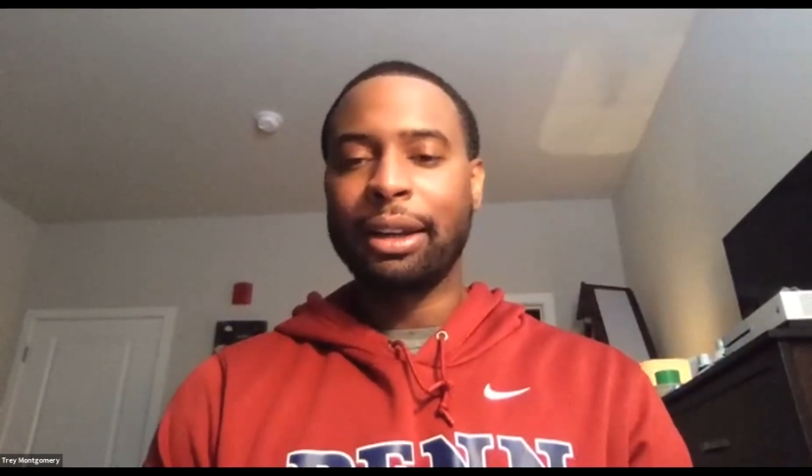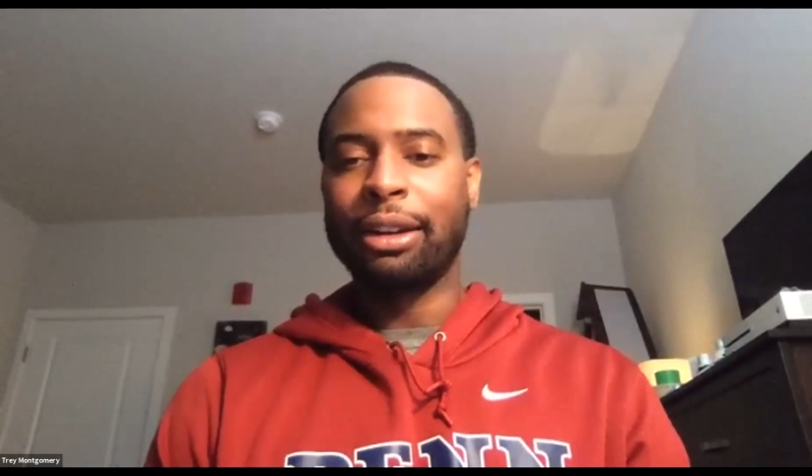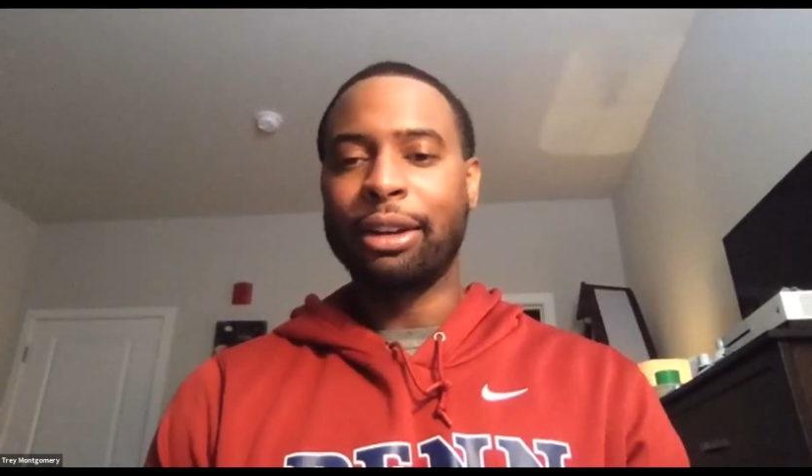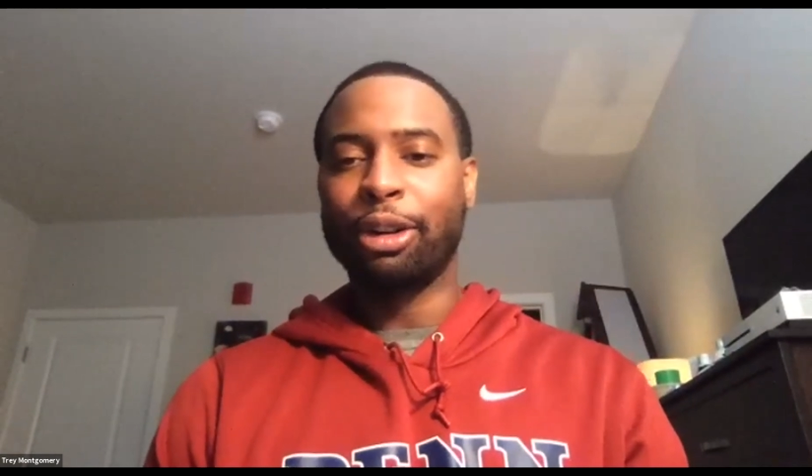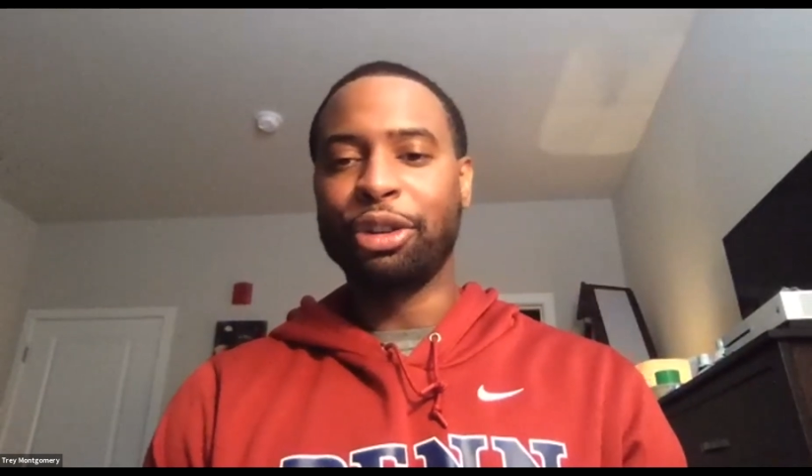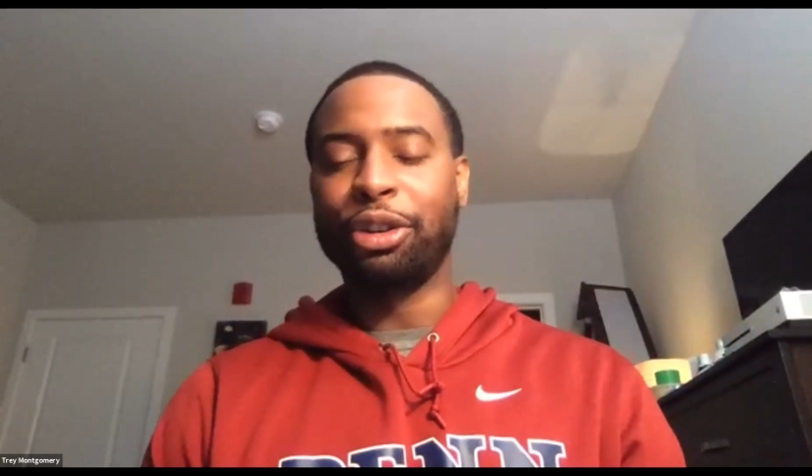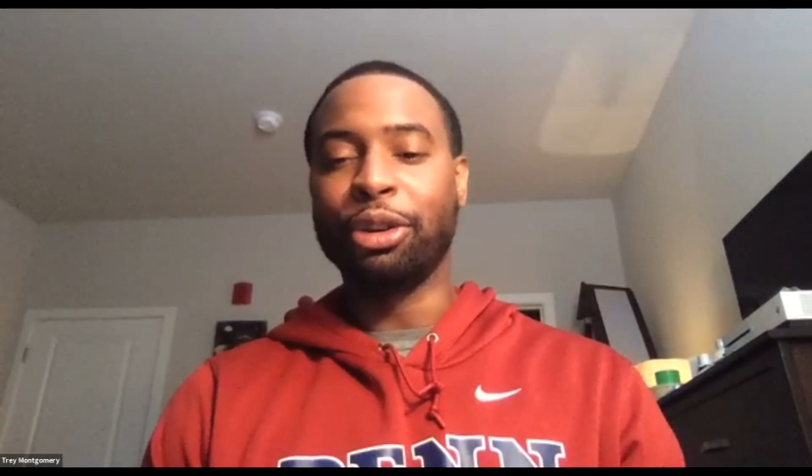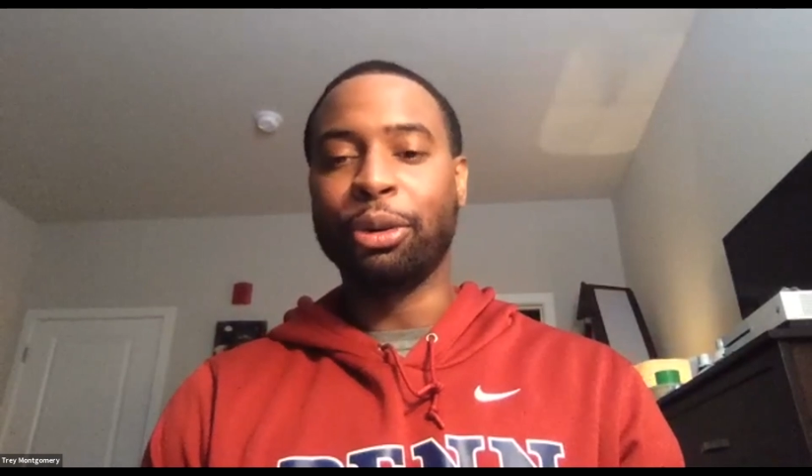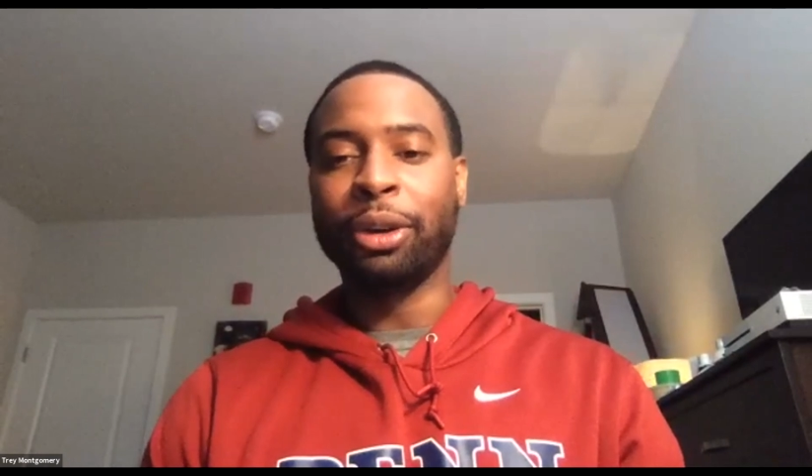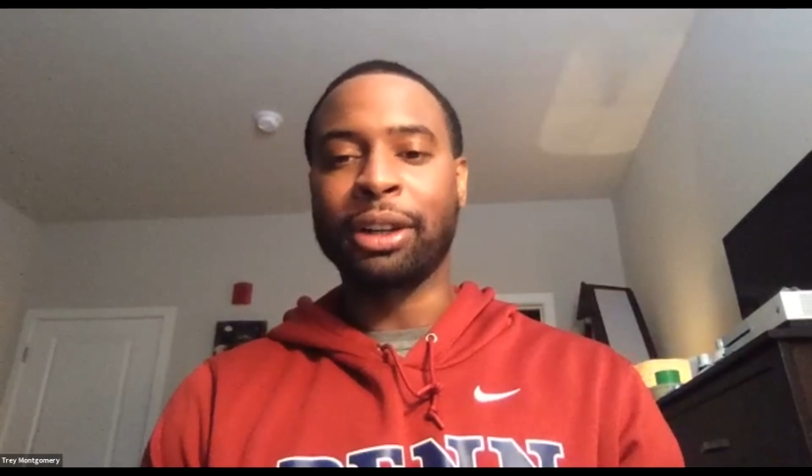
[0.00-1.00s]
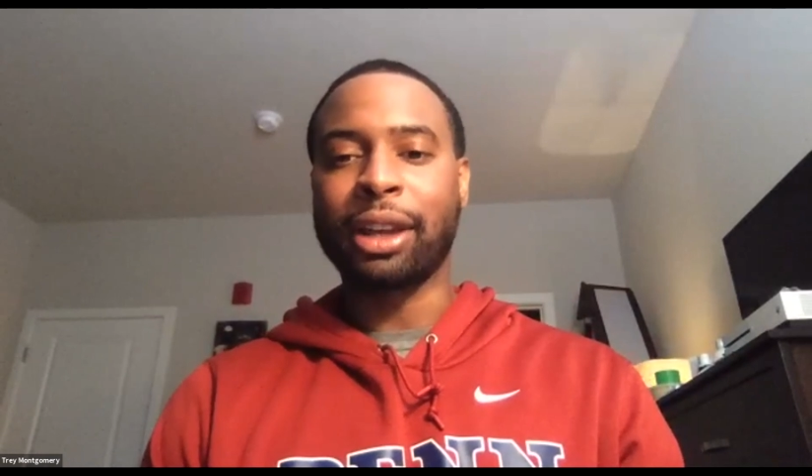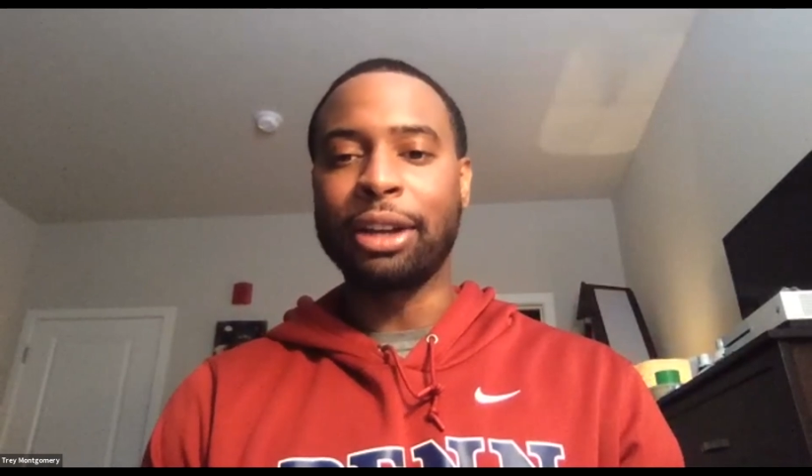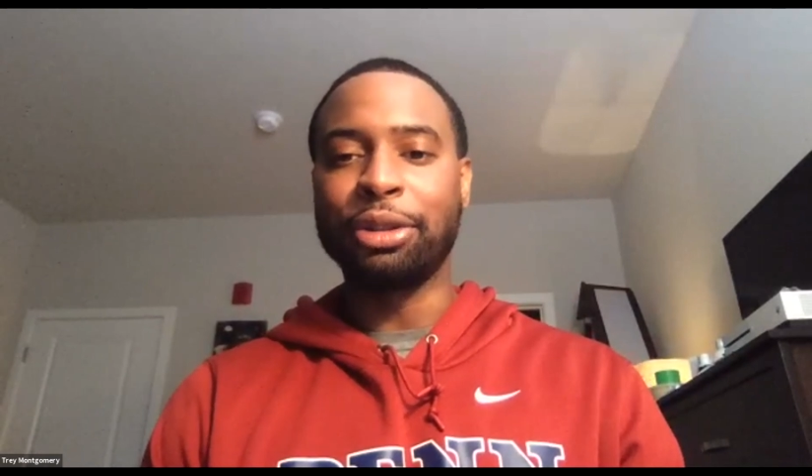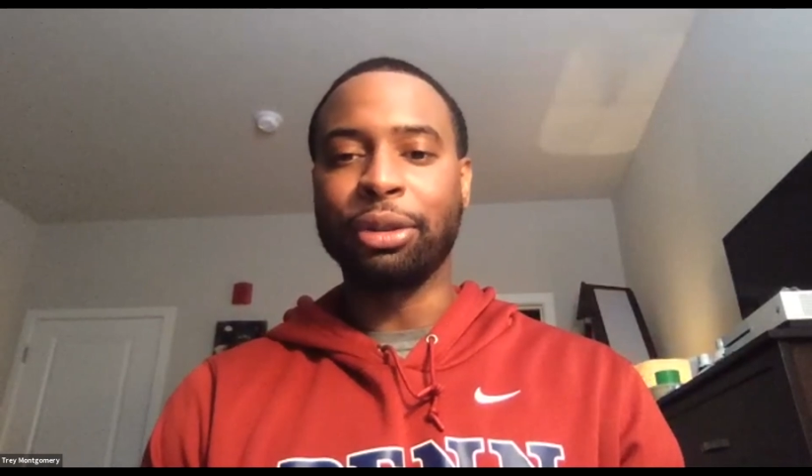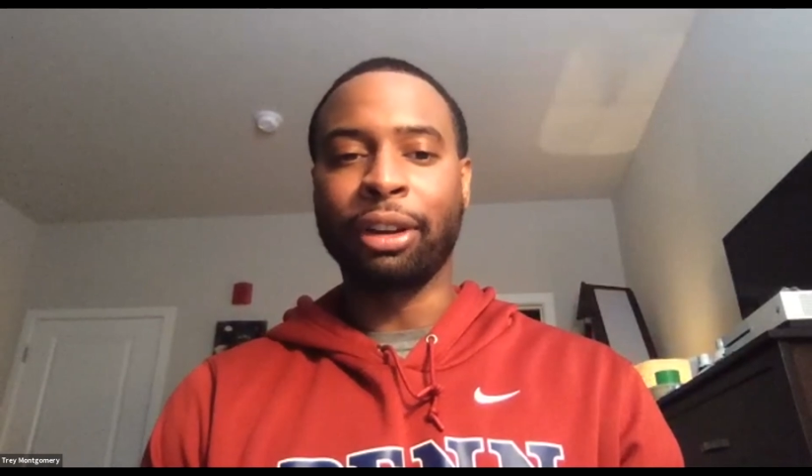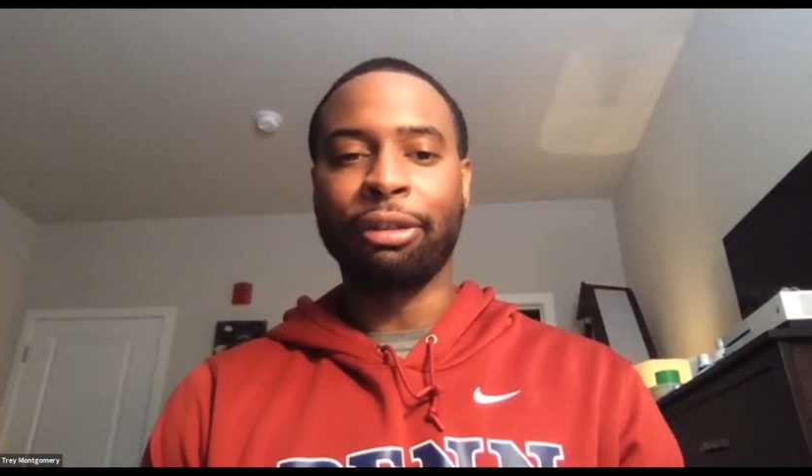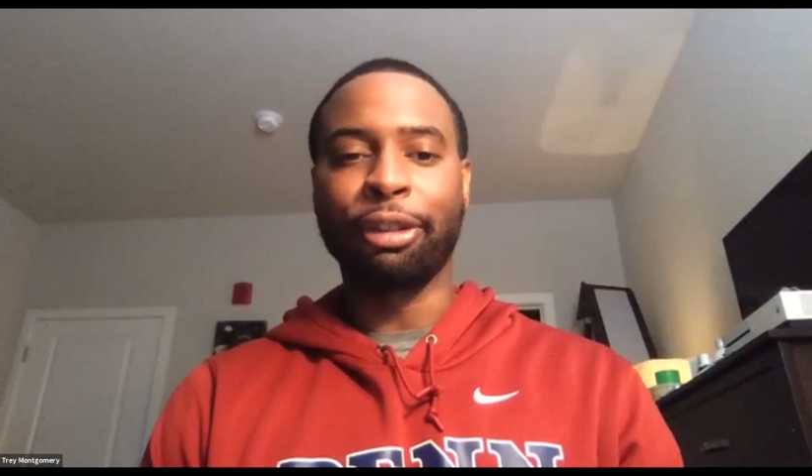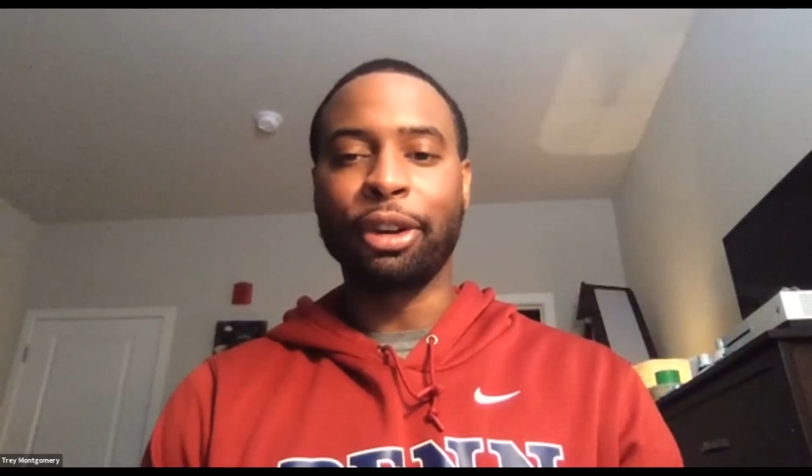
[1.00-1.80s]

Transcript: you're doing scheduling for